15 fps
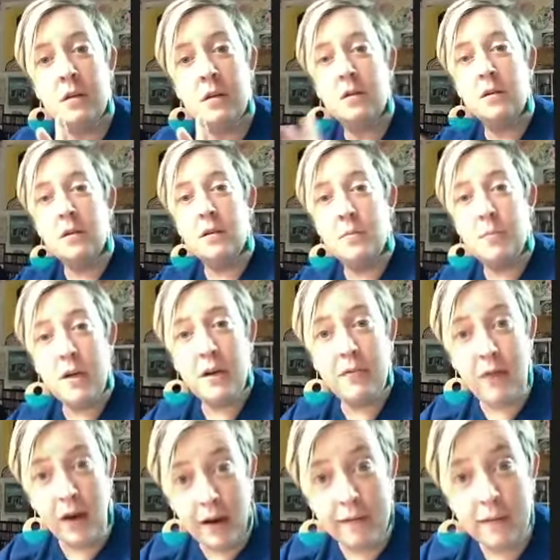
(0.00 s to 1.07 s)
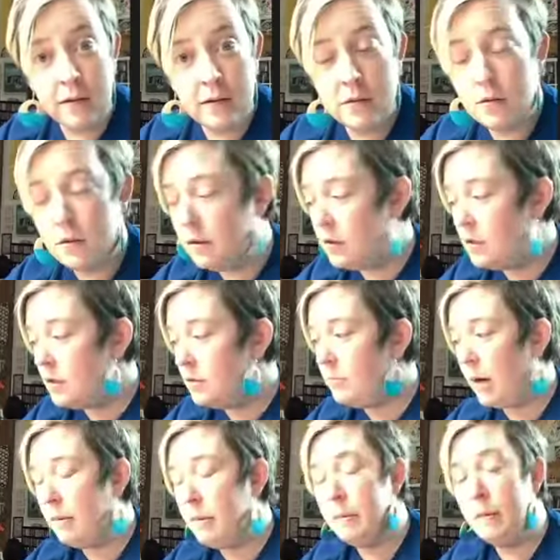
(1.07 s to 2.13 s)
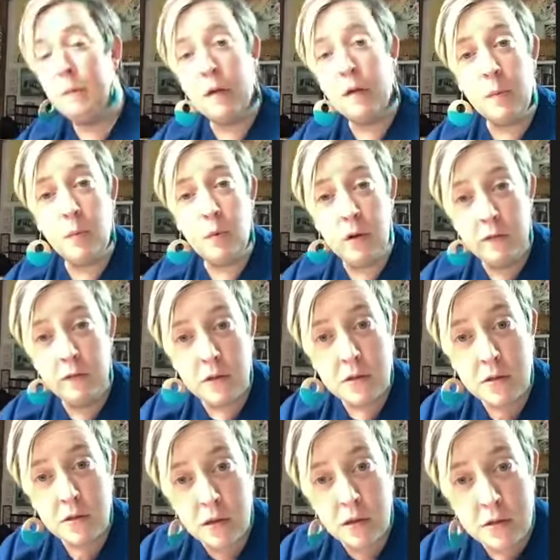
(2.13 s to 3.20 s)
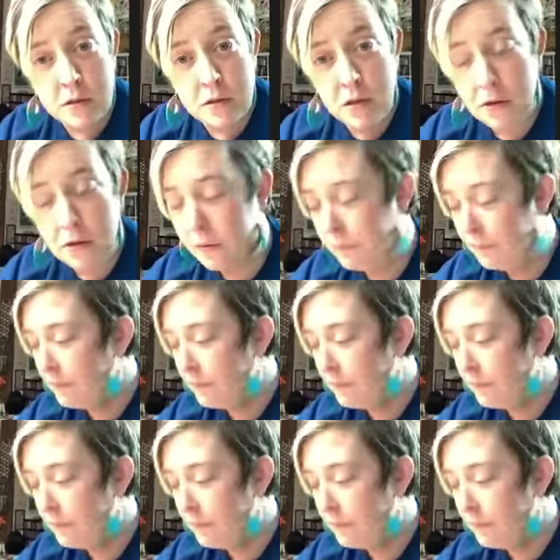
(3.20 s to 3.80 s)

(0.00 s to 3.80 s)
So it's pretty fun. So you should probably pick up one of those colors too.